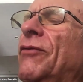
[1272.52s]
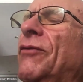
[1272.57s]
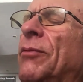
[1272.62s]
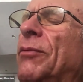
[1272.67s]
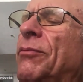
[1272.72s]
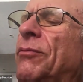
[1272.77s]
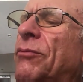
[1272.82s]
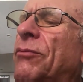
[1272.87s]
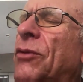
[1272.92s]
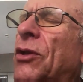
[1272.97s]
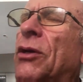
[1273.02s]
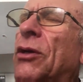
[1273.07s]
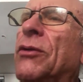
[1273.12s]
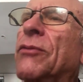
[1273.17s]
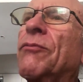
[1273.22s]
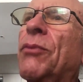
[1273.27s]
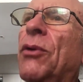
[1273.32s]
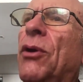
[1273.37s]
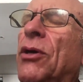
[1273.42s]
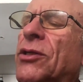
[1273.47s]
I'm not
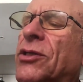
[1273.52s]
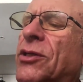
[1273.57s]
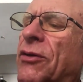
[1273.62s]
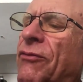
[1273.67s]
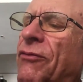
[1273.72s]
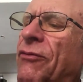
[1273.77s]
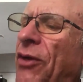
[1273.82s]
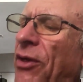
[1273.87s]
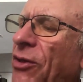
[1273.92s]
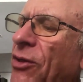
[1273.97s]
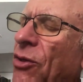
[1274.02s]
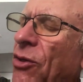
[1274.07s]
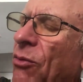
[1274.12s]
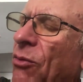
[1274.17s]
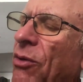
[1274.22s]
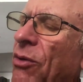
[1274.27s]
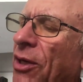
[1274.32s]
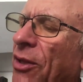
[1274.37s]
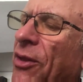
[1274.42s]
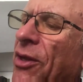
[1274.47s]
positive, you know
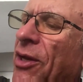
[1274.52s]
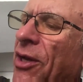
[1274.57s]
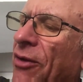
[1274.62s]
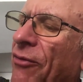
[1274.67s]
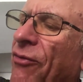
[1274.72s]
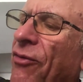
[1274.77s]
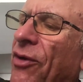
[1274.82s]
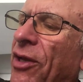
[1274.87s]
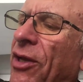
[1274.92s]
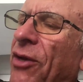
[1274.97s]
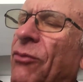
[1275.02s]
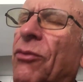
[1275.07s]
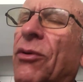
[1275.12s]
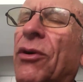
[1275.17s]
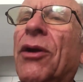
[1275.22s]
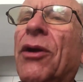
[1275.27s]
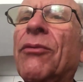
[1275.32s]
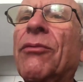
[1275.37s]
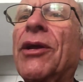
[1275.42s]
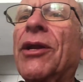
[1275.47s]
what, I think I forget
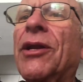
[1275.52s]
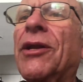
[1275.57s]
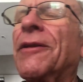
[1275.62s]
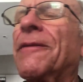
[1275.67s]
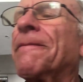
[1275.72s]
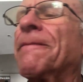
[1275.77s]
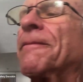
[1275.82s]
where I read it.